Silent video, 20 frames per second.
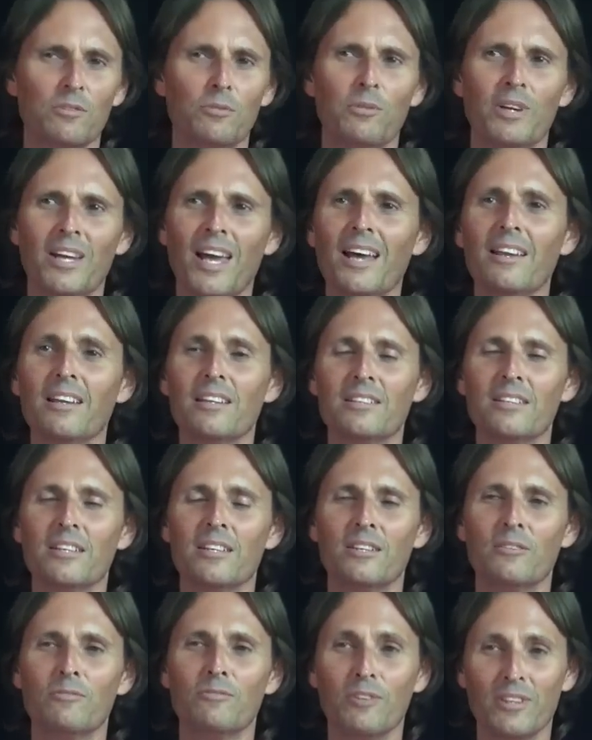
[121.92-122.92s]
the
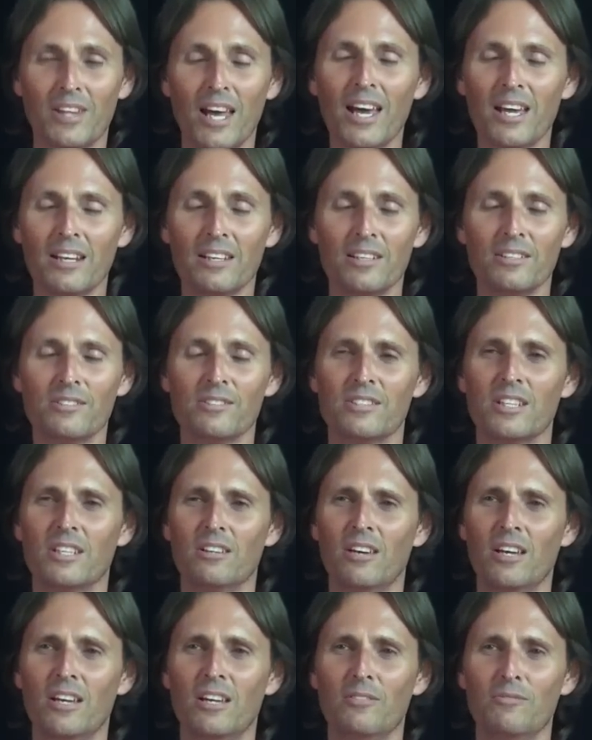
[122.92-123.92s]
reality for that is
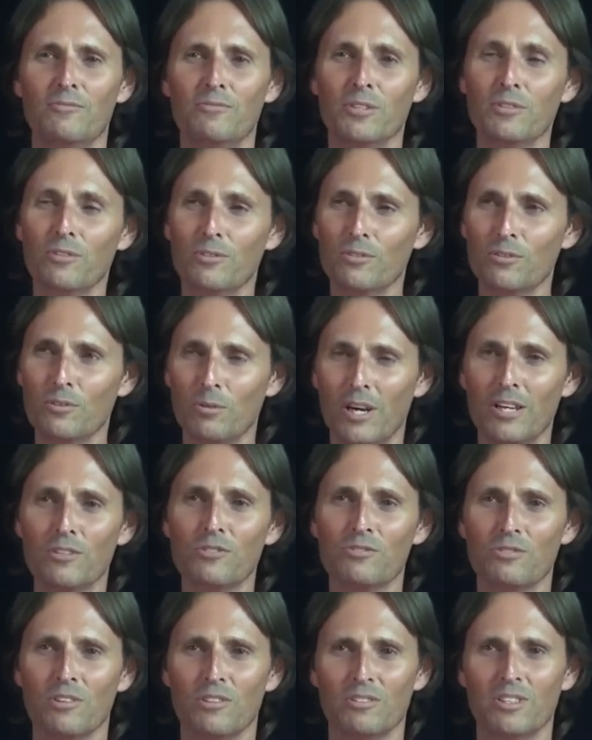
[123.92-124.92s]
that I feel quite
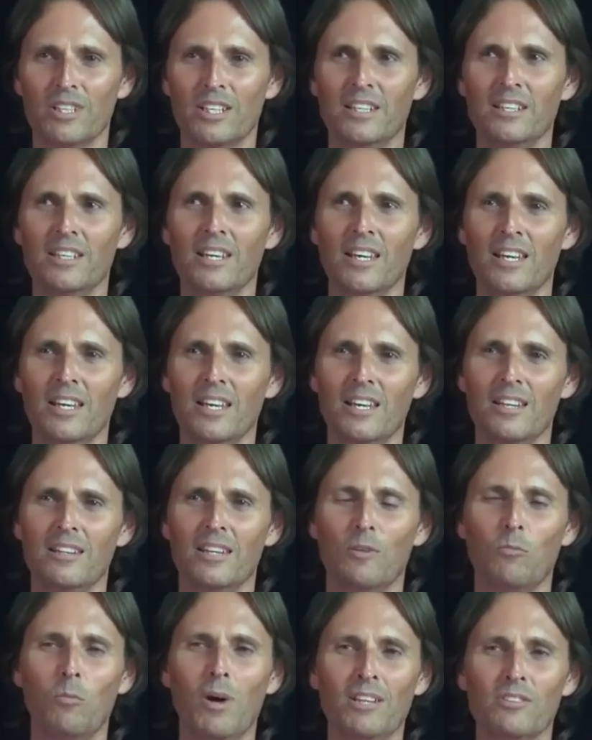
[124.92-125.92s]
strongly
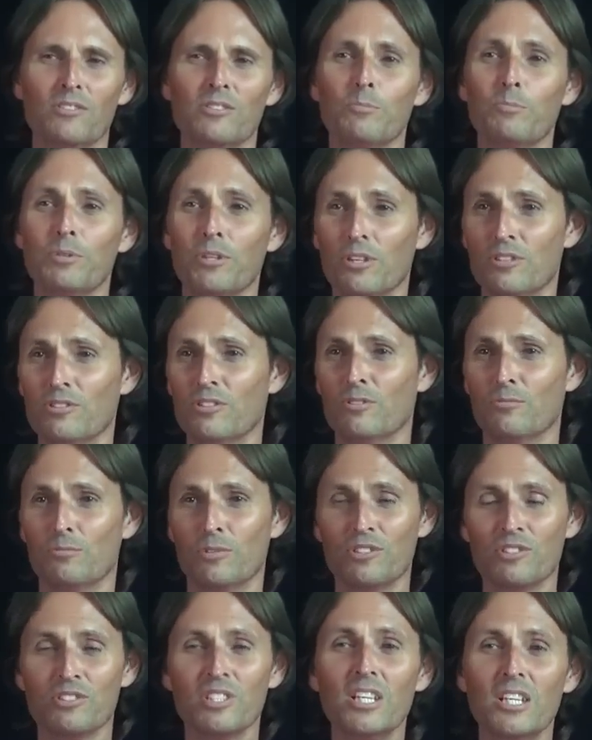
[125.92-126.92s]
that once a person
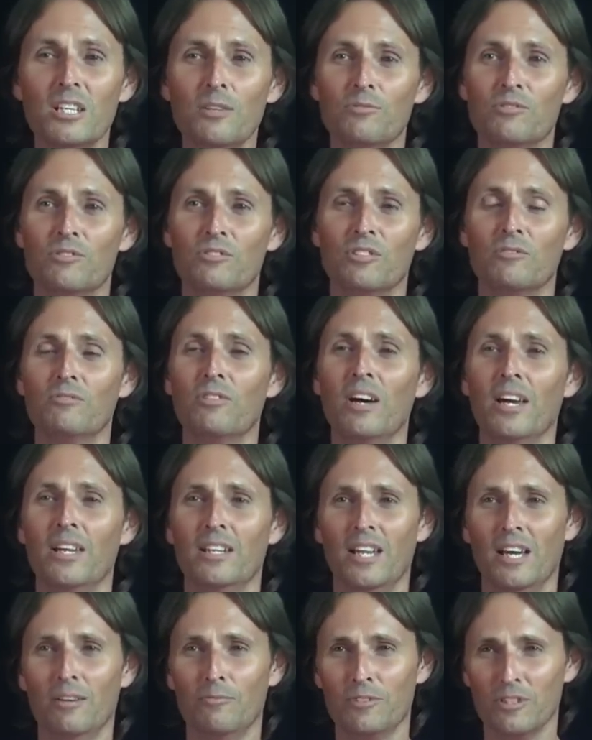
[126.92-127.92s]
receives
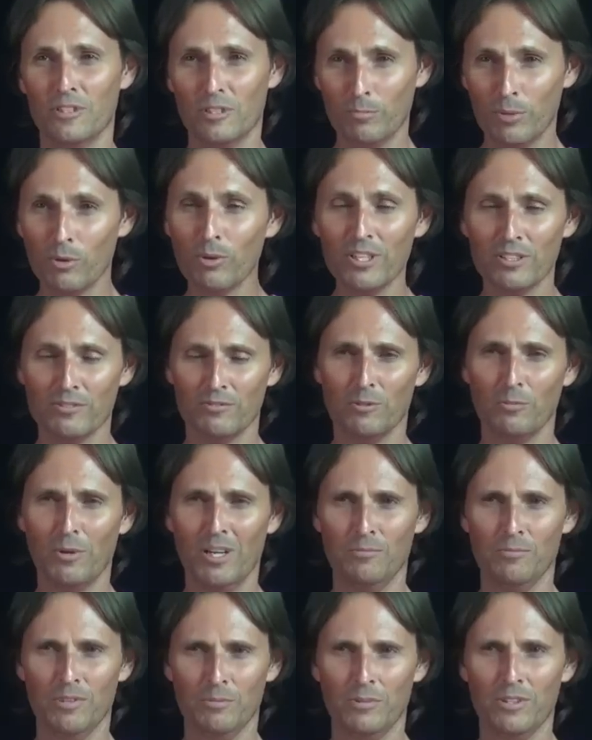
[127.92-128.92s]
divine love to the point of
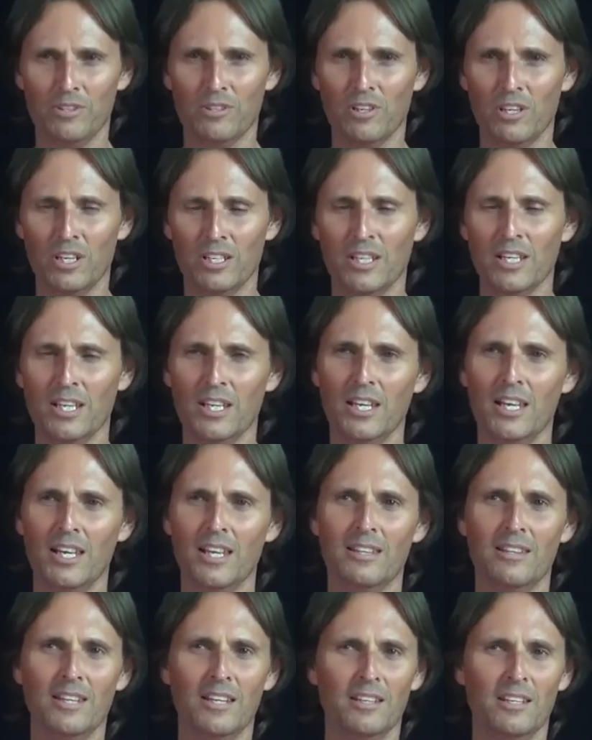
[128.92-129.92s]
atonement with God,
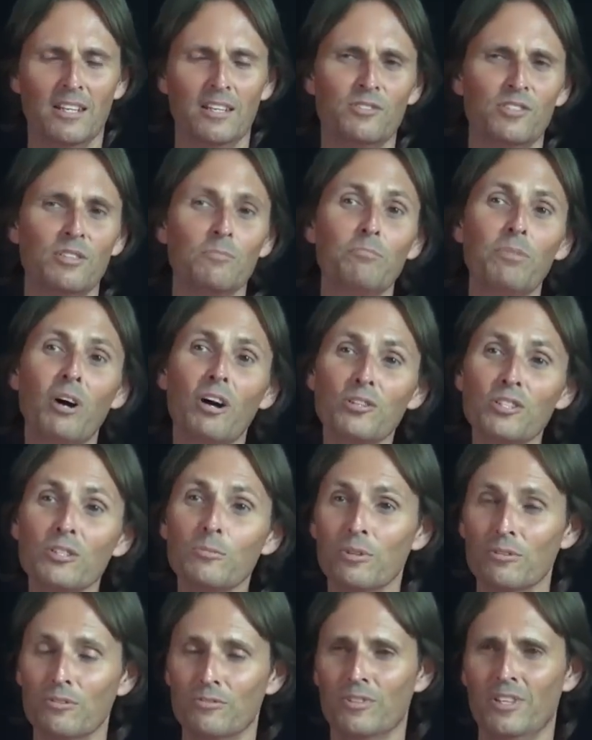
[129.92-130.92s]
then it's
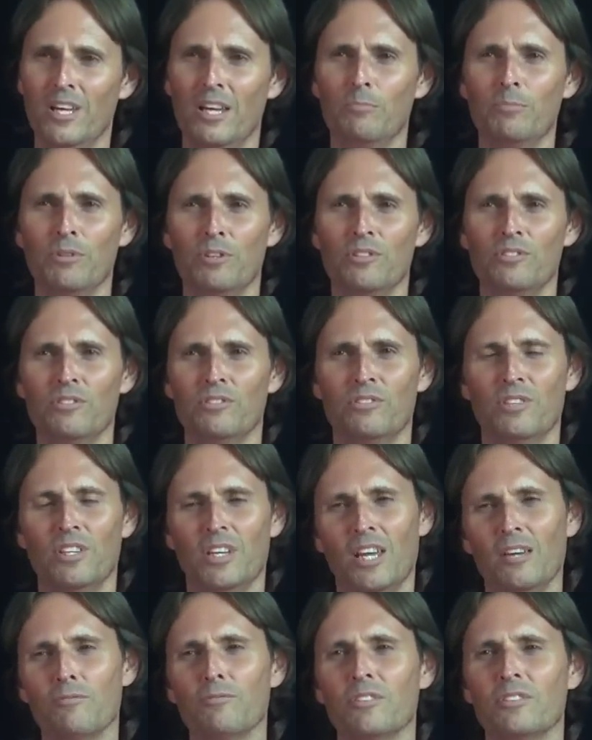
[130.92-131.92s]
impossible for that person
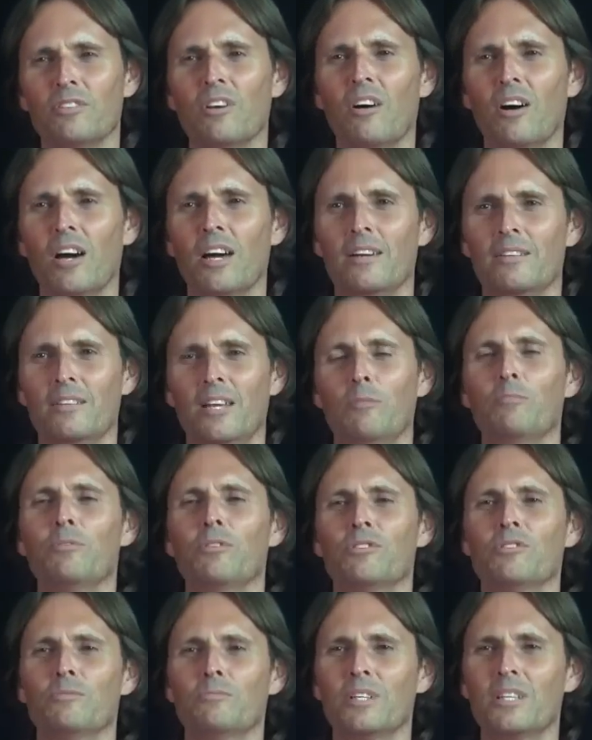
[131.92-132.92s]
to ever die. That
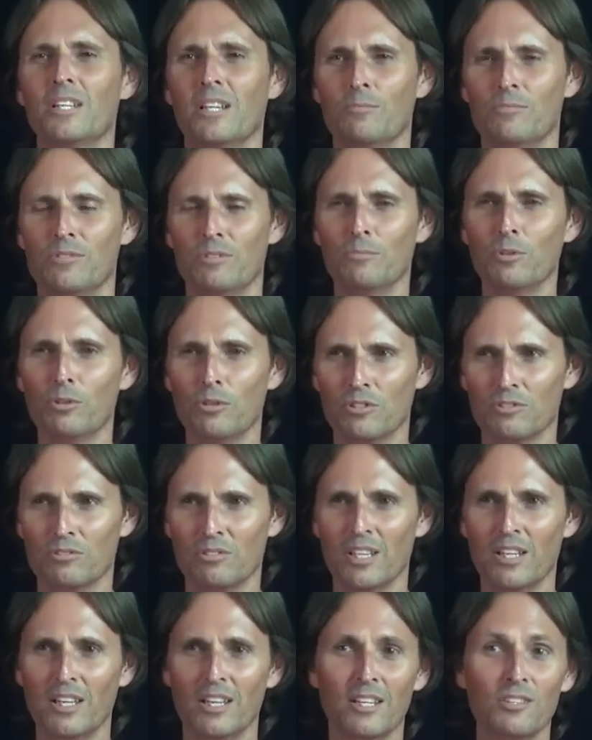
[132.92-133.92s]
person becomes
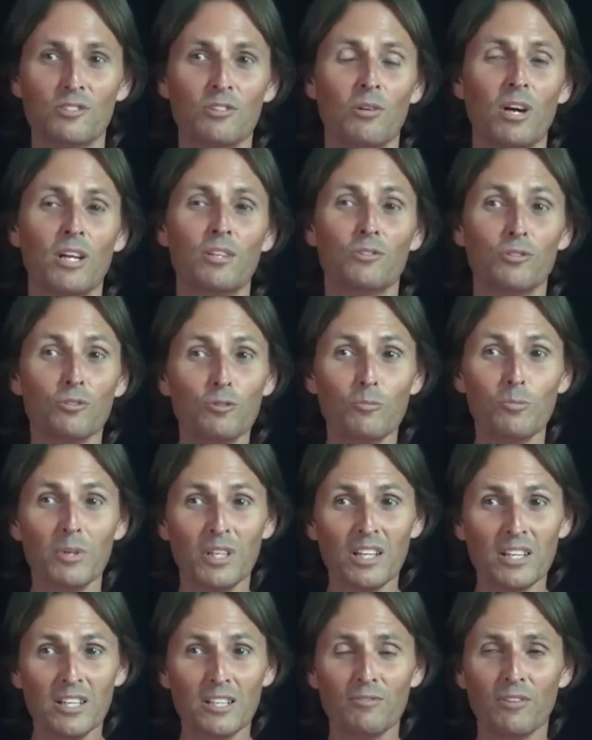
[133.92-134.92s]
immortal. So I do
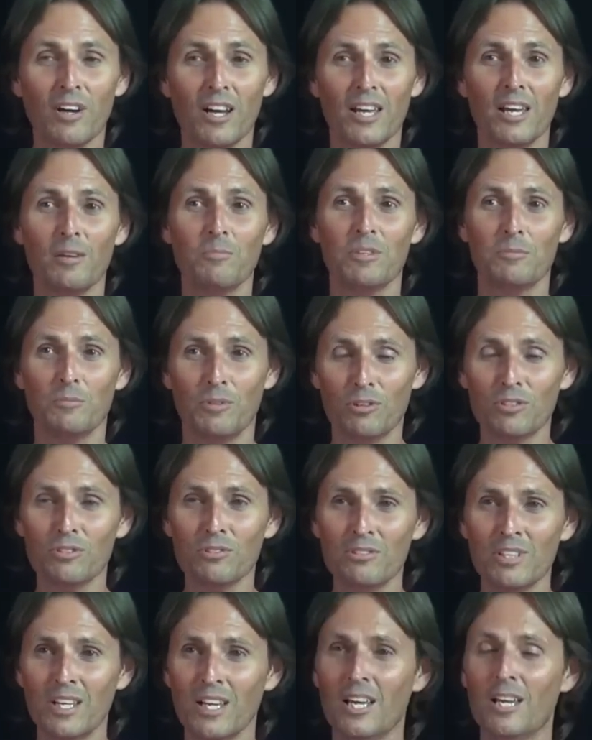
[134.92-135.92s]
believe I am
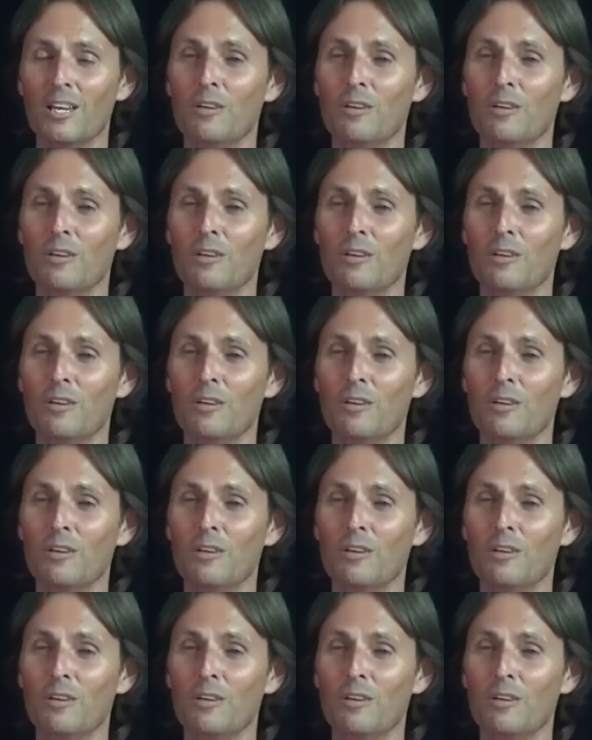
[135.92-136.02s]
immortal,